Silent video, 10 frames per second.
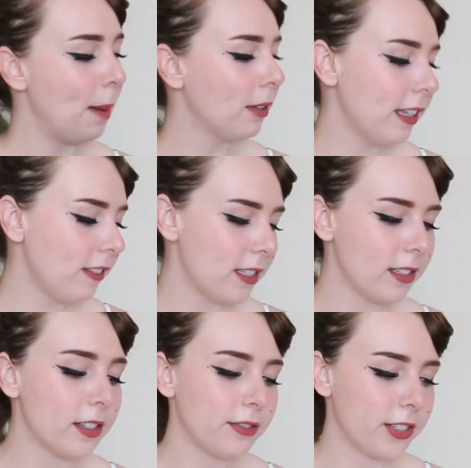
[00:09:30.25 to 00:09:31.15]
I believe this
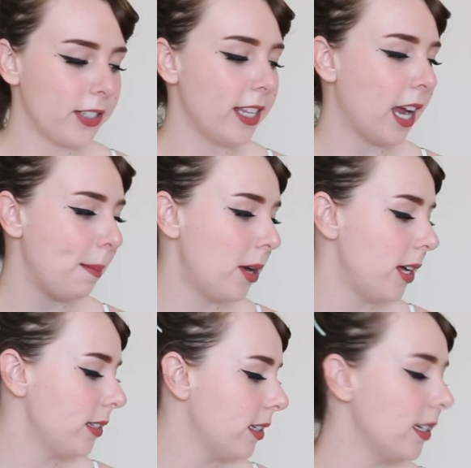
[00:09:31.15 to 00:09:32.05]
is the first thing I
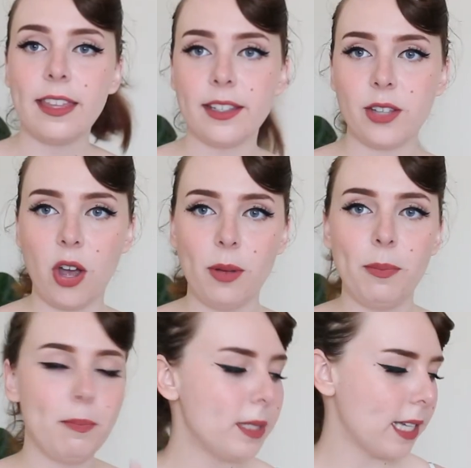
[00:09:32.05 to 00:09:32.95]
bought in this haul,
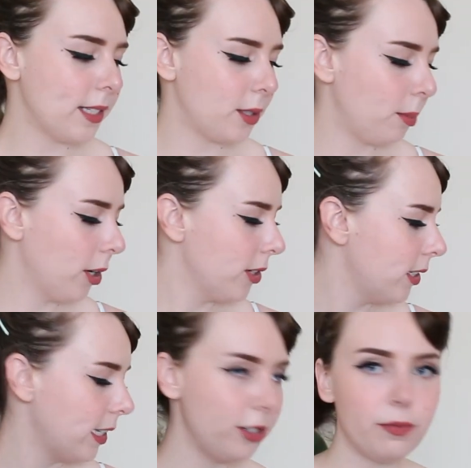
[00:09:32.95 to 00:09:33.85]
besides the
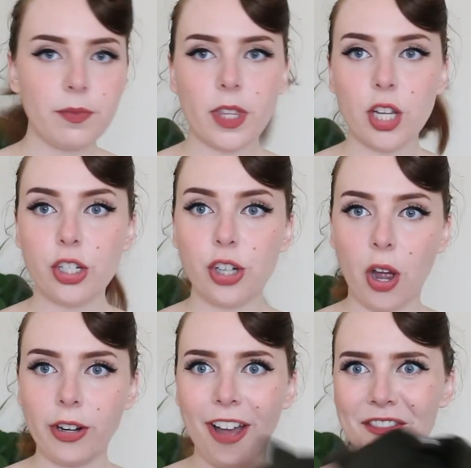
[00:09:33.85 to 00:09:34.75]
purse that
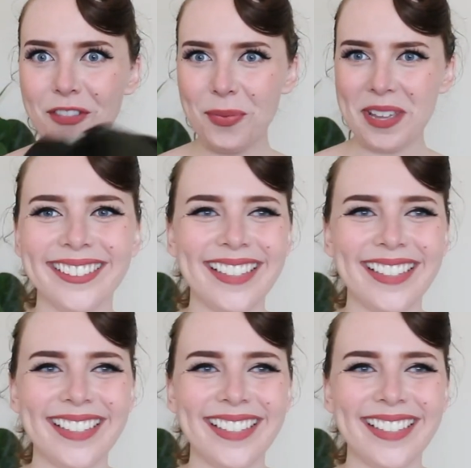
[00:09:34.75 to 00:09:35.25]
Sean got for me.